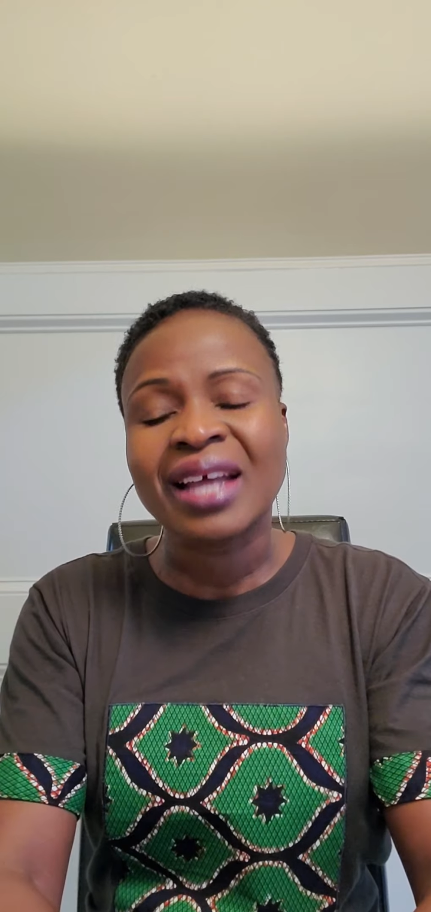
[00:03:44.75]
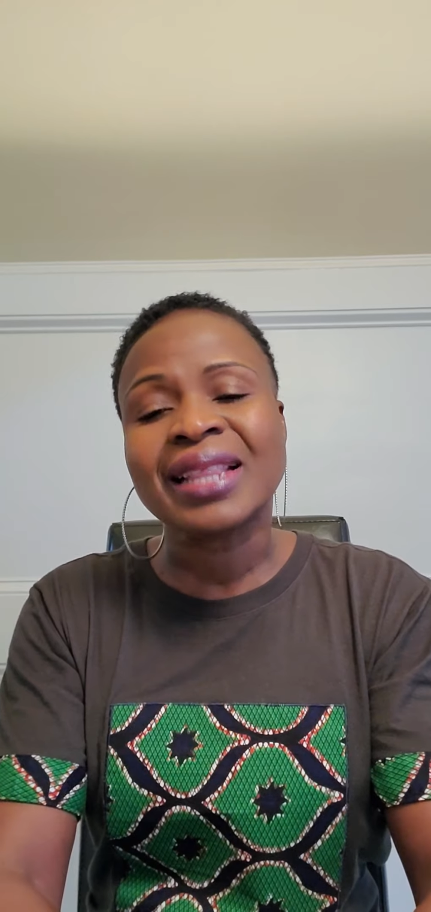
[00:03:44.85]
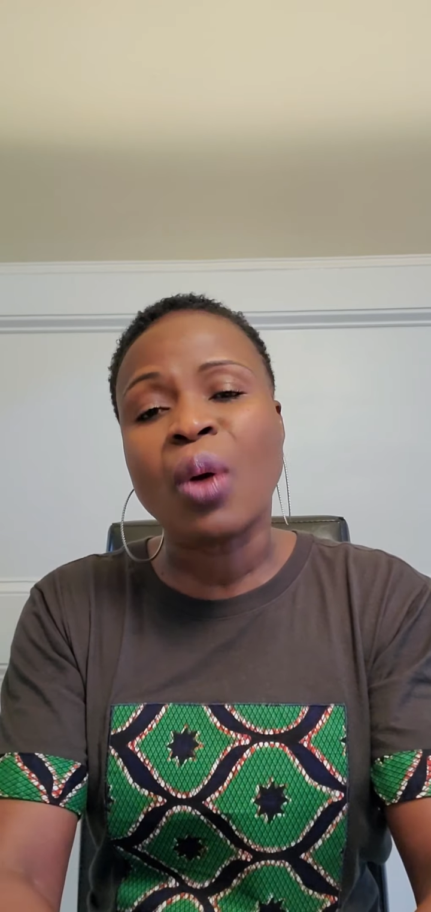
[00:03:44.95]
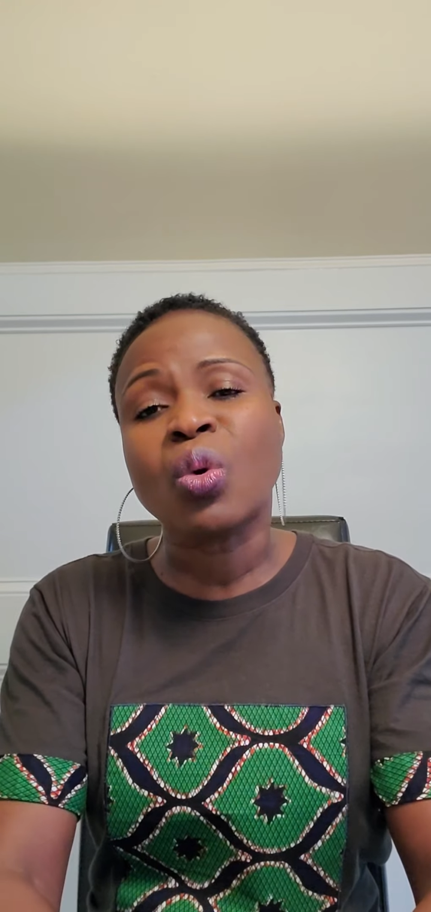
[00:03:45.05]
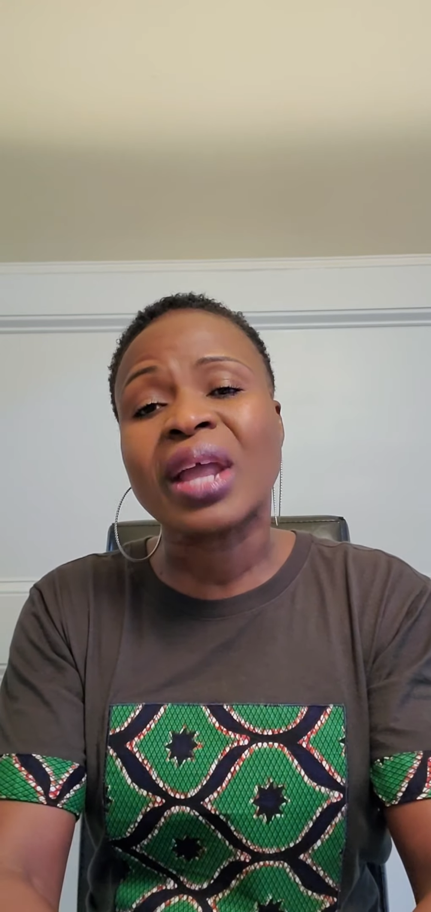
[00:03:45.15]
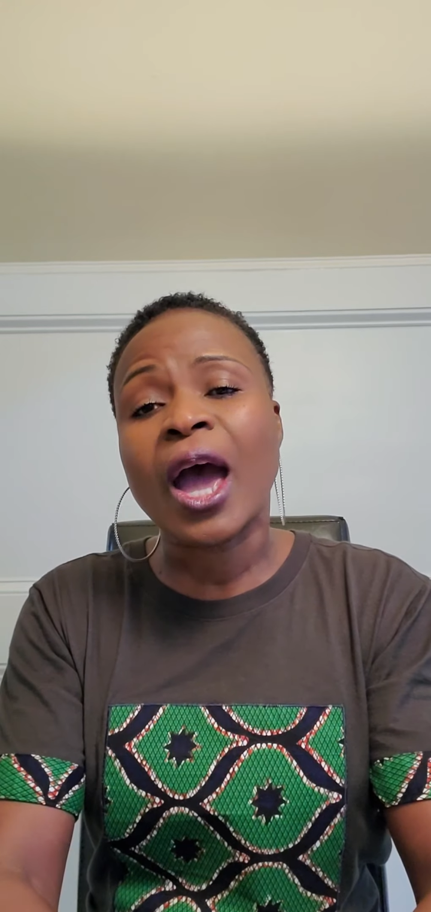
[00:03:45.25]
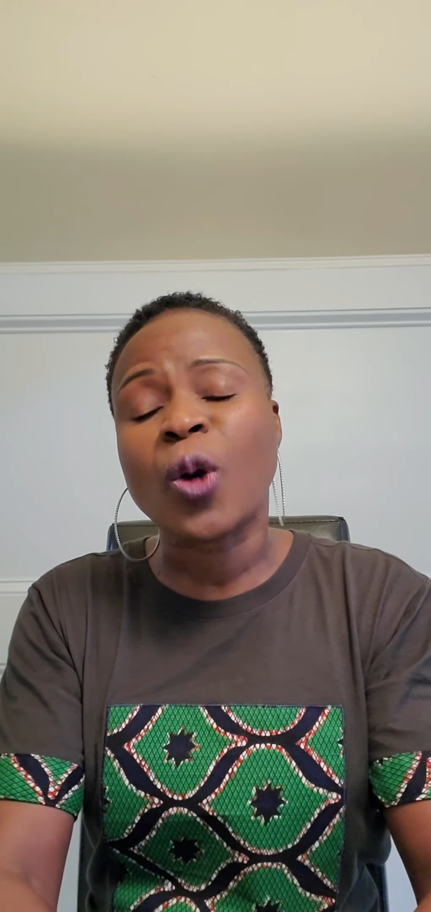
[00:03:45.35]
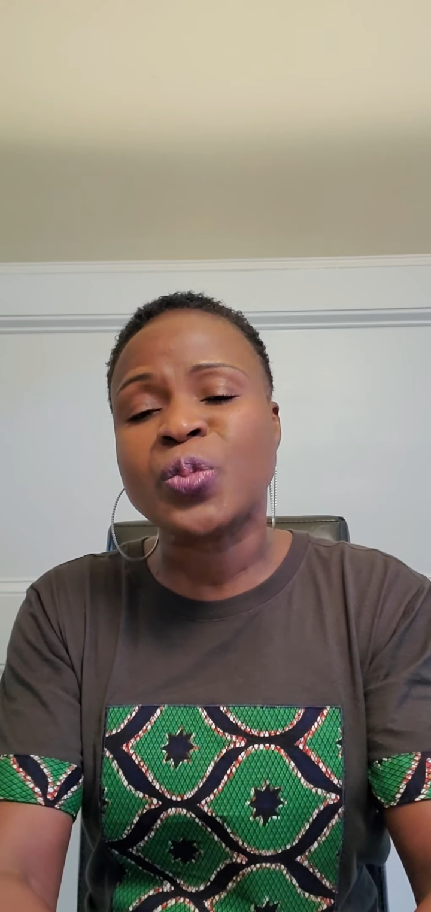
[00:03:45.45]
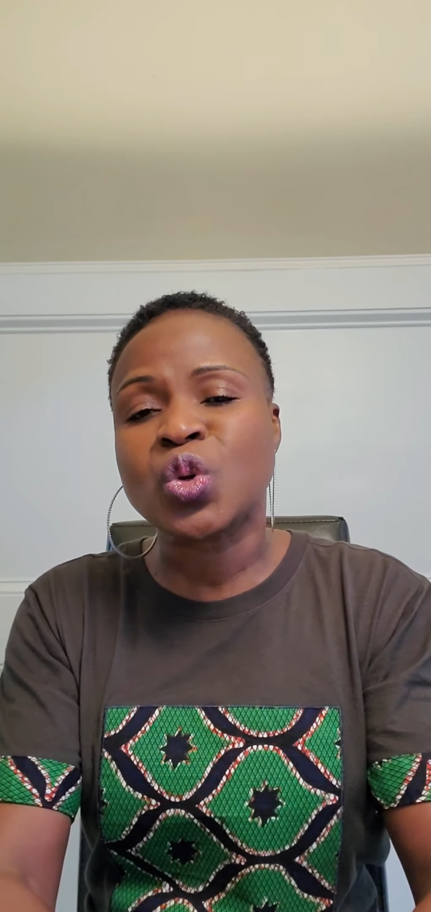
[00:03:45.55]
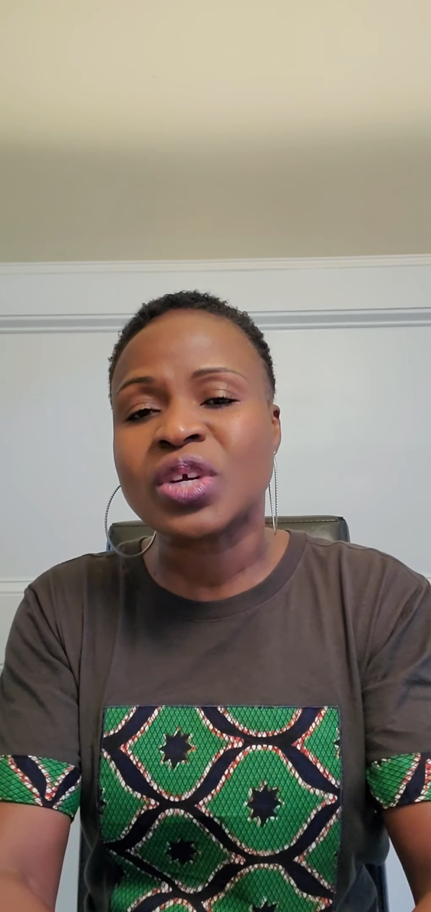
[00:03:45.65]
That will
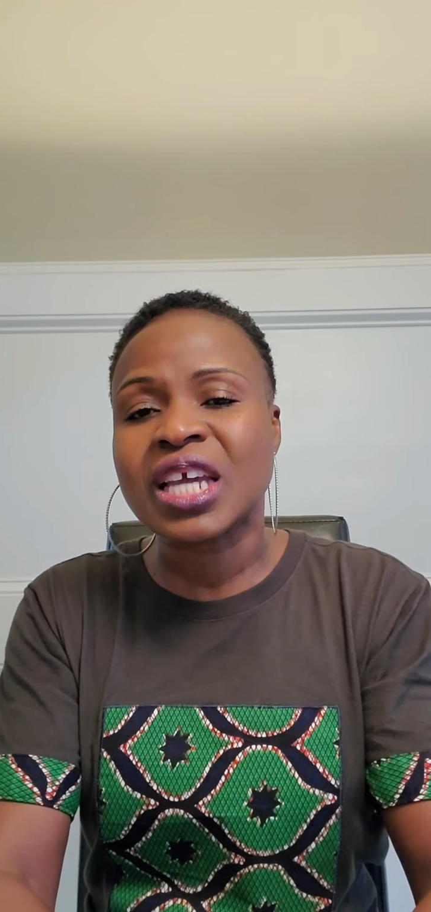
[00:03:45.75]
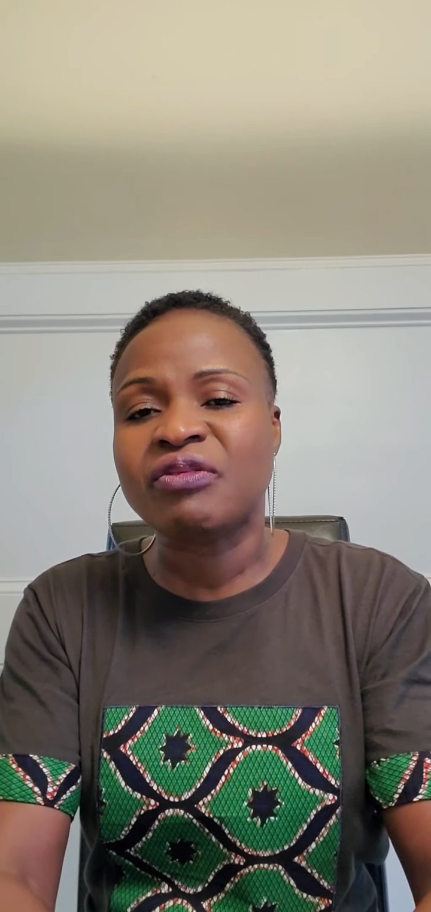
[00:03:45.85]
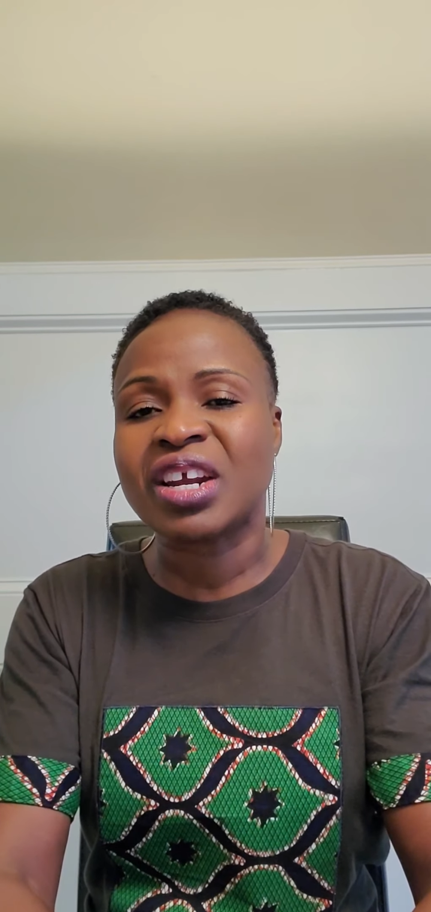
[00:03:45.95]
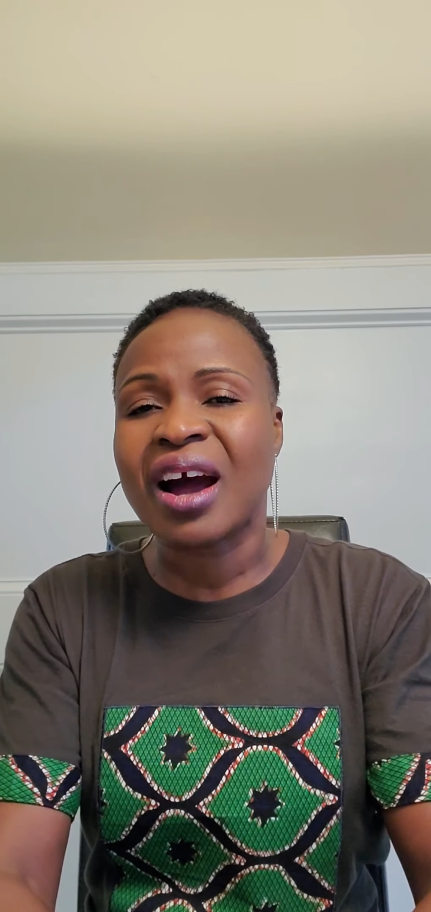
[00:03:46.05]
help you give it